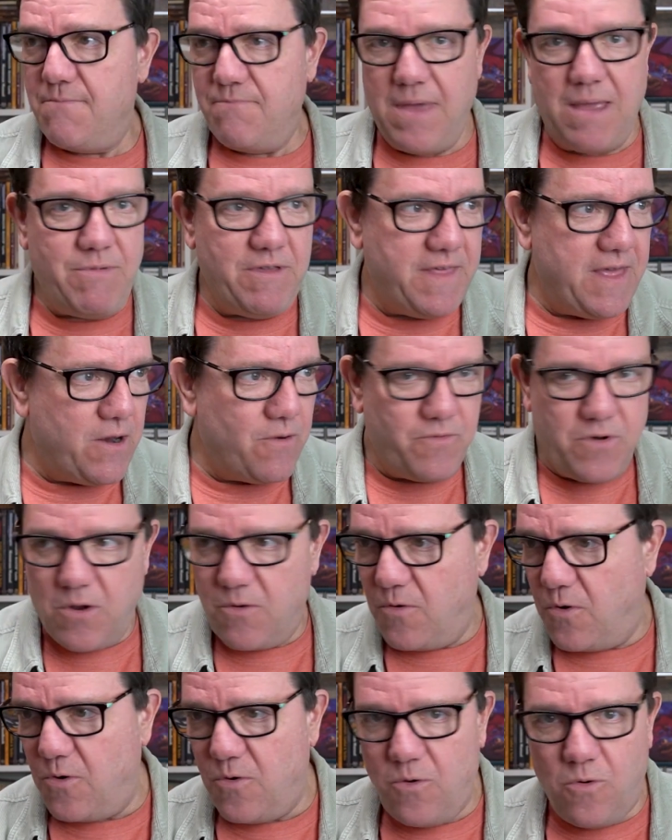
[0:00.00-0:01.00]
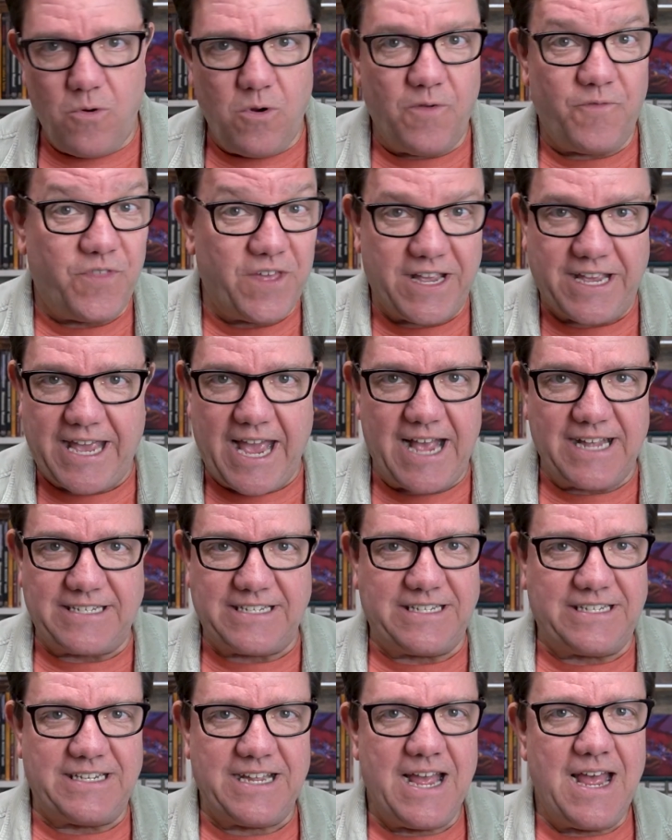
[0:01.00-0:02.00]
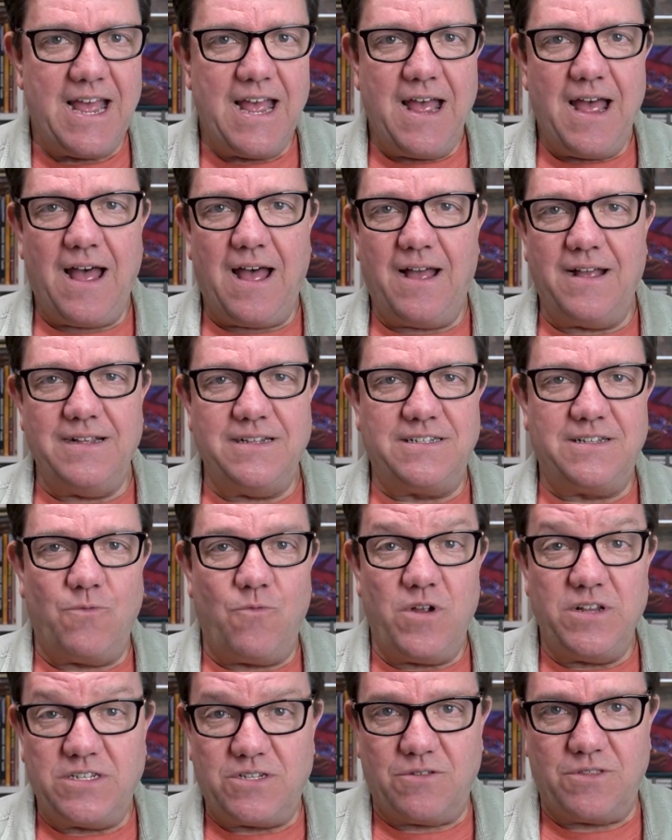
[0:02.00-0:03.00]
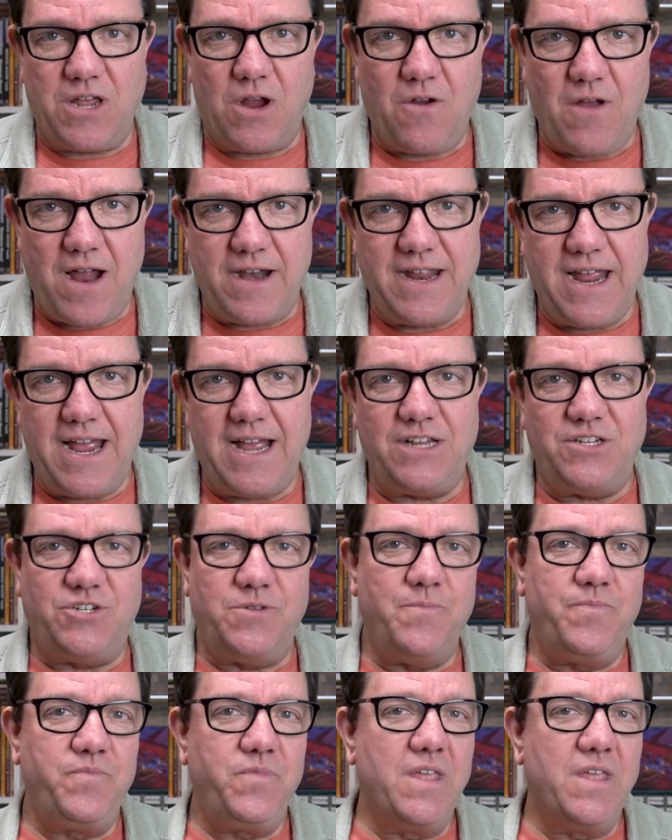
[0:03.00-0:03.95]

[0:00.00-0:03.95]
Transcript: Maybe they don't know who of the guests is the one, so they're on edge.